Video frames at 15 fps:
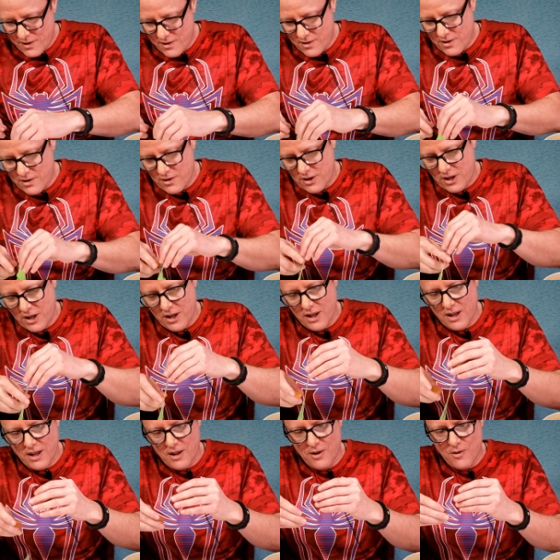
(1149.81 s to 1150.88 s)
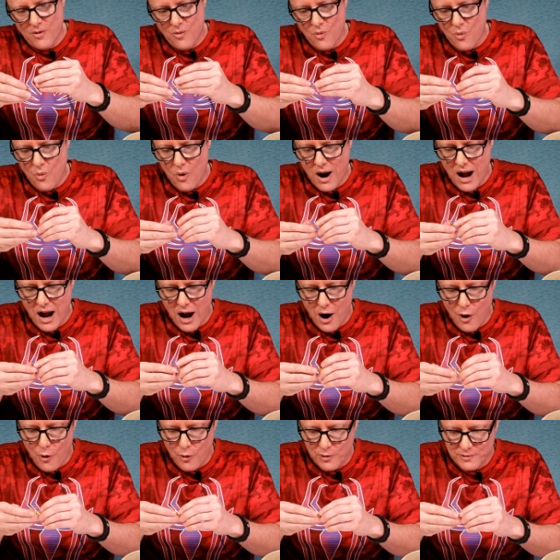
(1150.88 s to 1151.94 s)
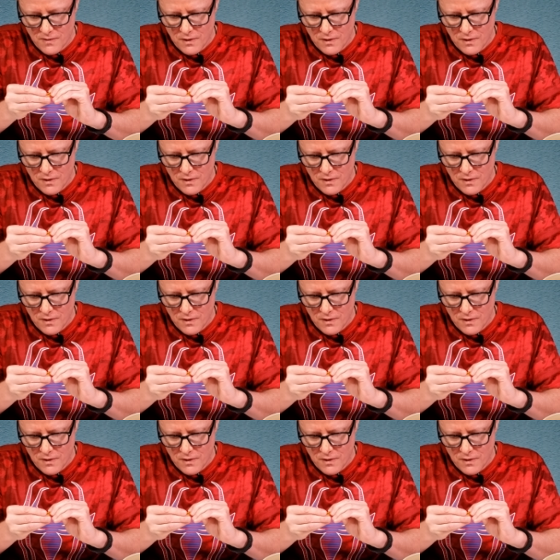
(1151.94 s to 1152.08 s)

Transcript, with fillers: Okay, wow.